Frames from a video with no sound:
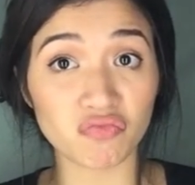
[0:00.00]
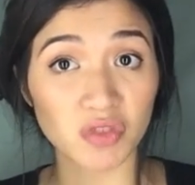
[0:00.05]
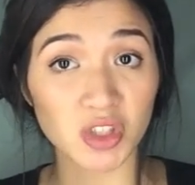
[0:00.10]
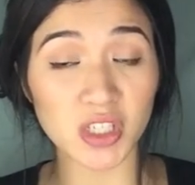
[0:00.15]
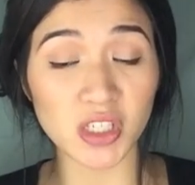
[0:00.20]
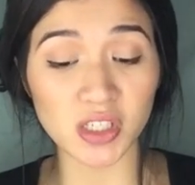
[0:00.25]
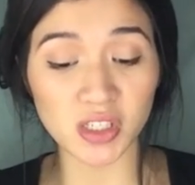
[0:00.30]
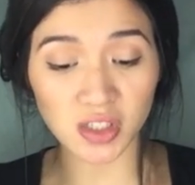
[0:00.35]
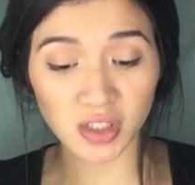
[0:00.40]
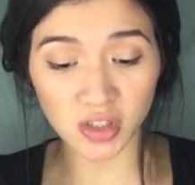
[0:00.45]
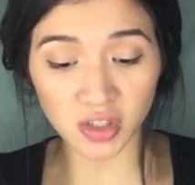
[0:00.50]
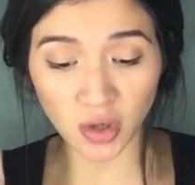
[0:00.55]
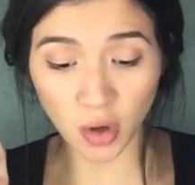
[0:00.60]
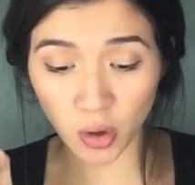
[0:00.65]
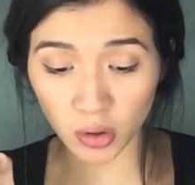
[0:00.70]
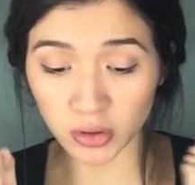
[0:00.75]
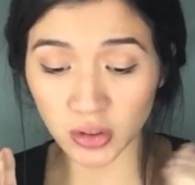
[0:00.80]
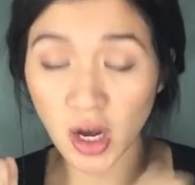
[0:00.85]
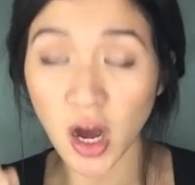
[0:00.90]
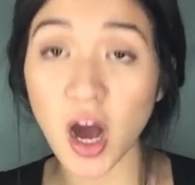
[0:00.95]

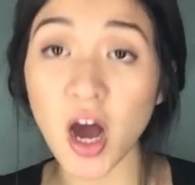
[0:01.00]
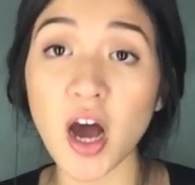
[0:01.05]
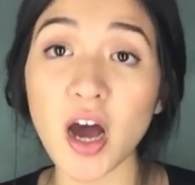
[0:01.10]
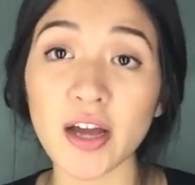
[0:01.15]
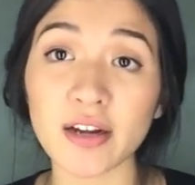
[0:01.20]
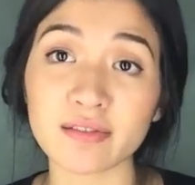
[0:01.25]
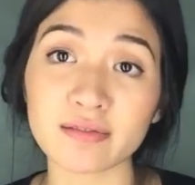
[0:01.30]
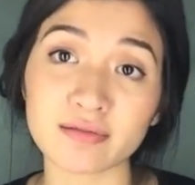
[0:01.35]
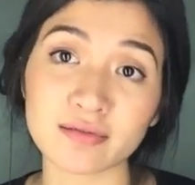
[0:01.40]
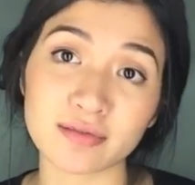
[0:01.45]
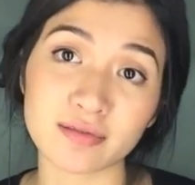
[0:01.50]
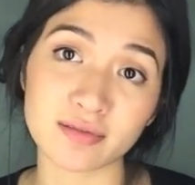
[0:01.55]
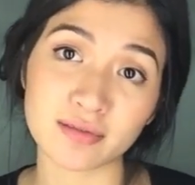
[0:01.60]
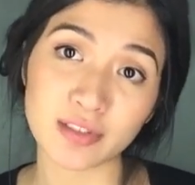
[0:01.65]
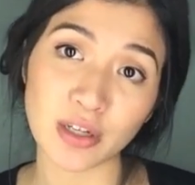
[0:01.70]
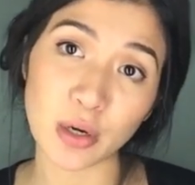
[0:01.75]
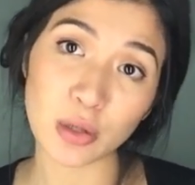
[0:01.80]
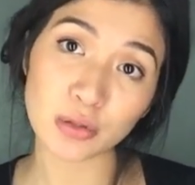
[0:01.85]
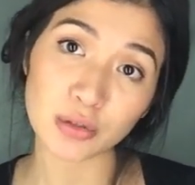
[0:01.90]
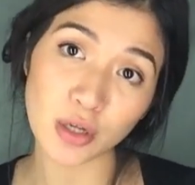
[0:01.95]
hold on.
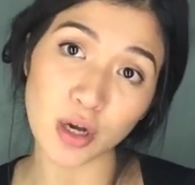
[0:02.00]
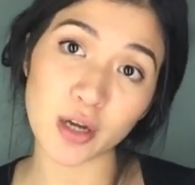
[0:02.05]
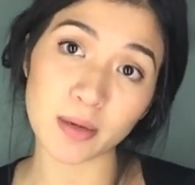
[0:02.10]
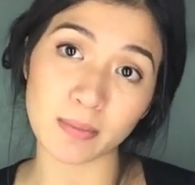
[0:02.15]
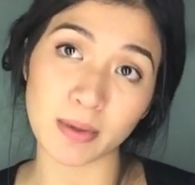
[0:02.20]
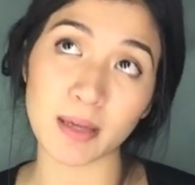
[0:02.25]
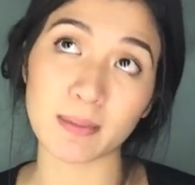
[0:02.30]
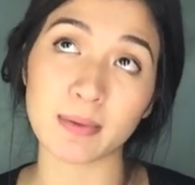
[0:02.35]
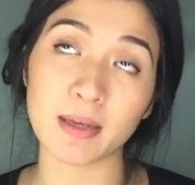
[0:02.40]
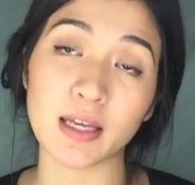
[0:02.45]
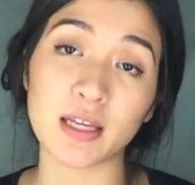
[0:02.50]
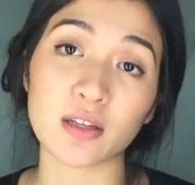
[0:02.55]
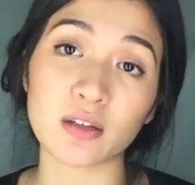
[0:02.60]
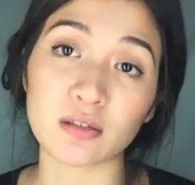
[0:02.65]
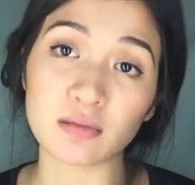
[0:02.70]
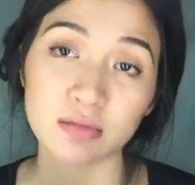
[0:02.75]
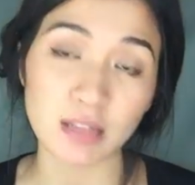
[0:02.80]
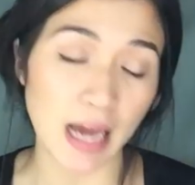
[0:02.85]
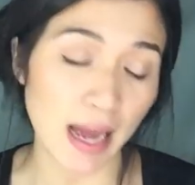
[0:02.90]
Hold on, baby.